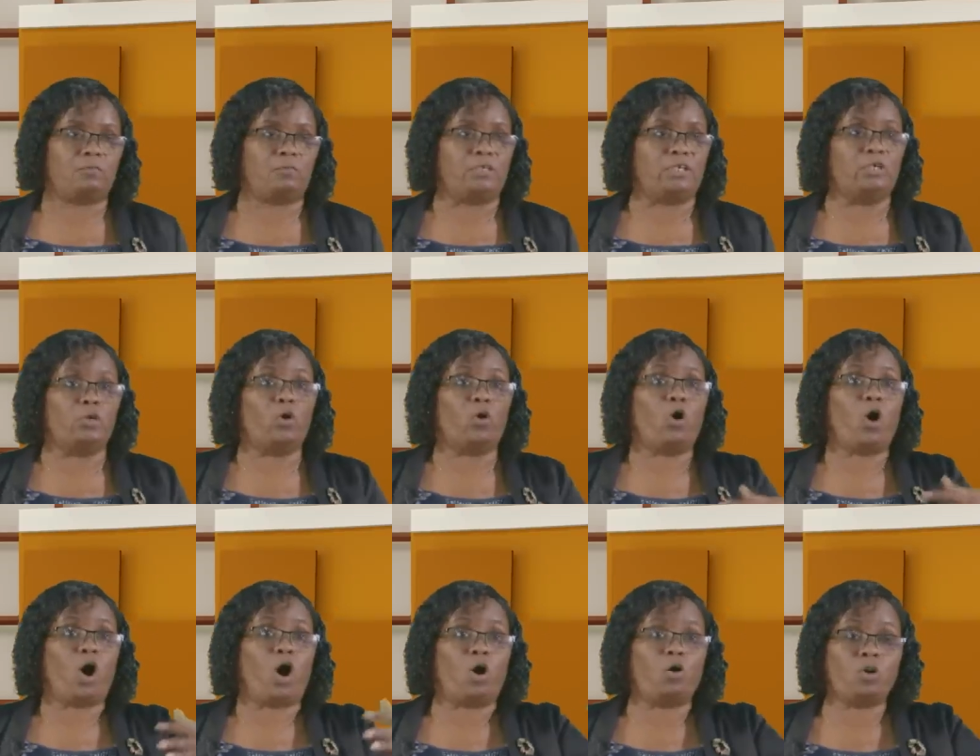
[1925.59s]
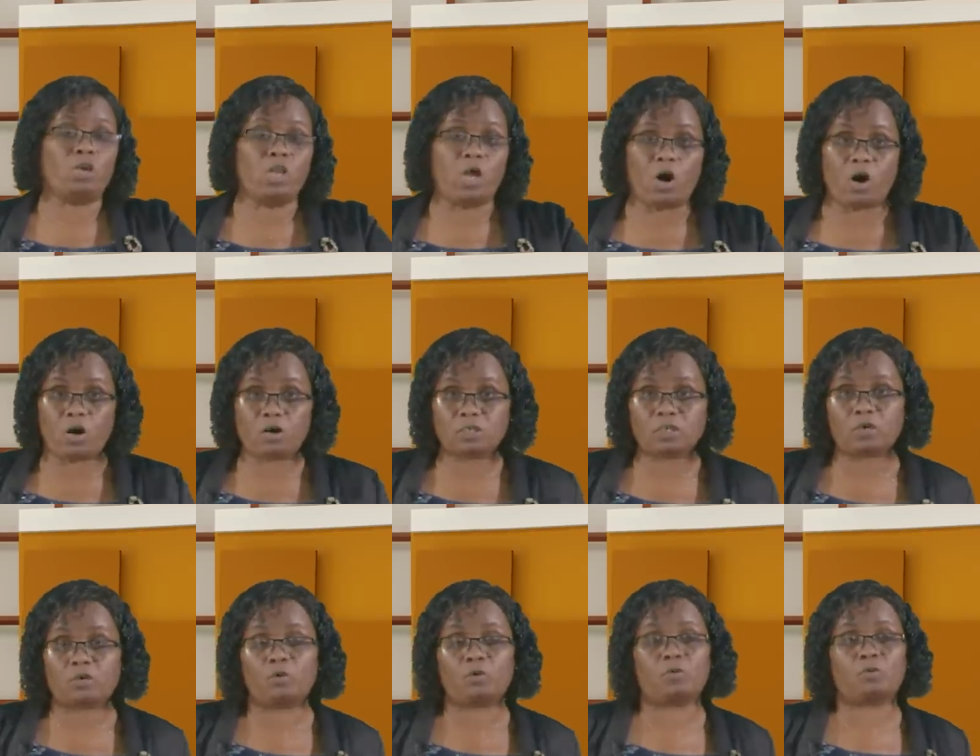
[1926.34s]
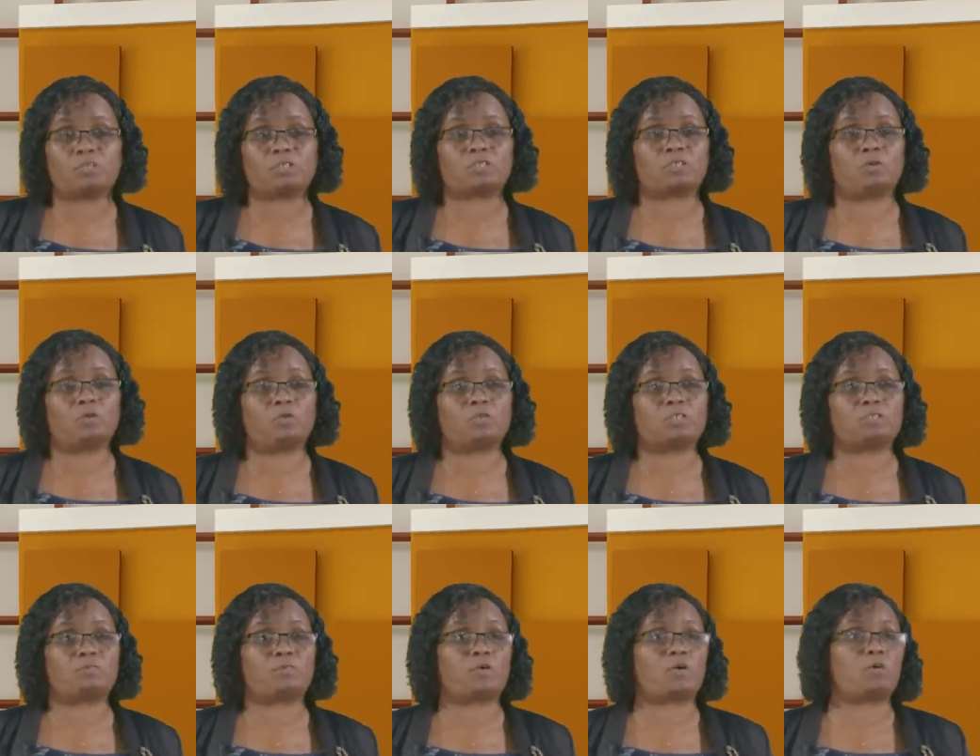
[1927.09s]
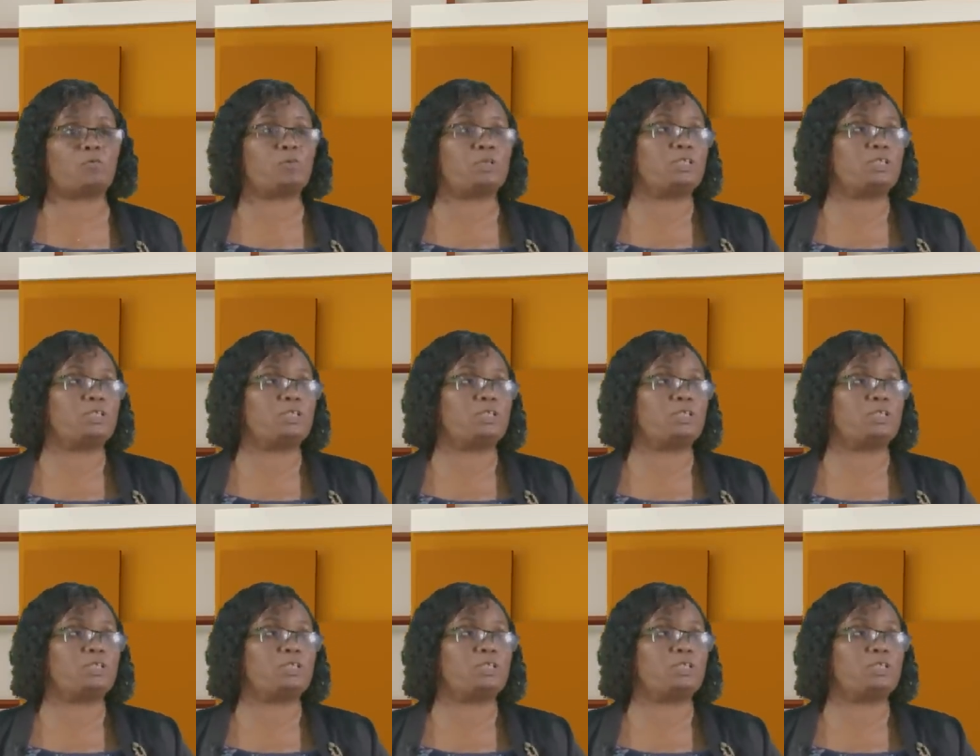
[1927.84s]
We know how long the course goes for.